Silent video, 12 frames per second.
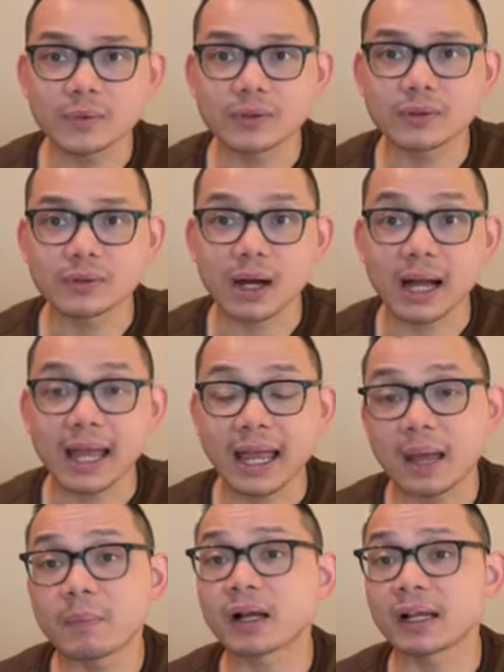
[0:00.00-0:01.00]
So I
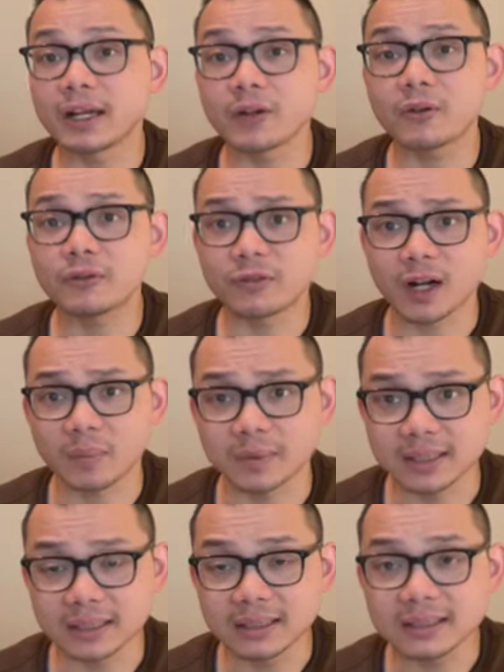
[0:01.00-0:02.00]
am a clinical
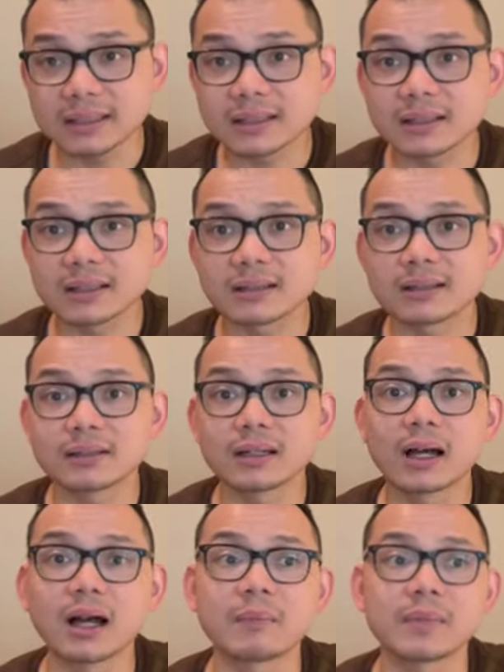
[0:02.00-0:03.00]
pharmacist
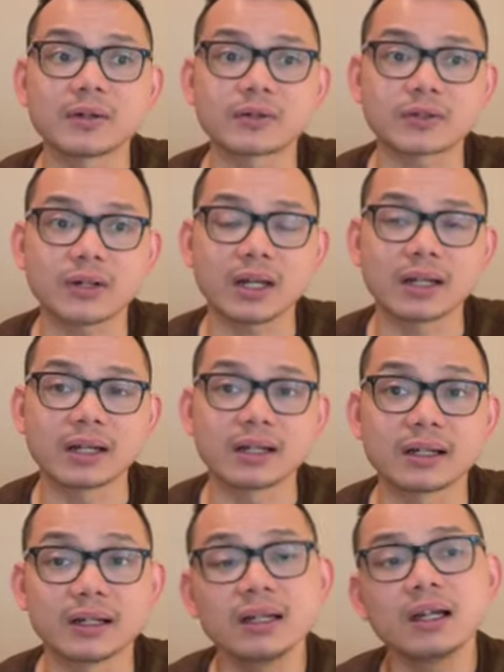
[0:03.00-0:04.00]
in Australia.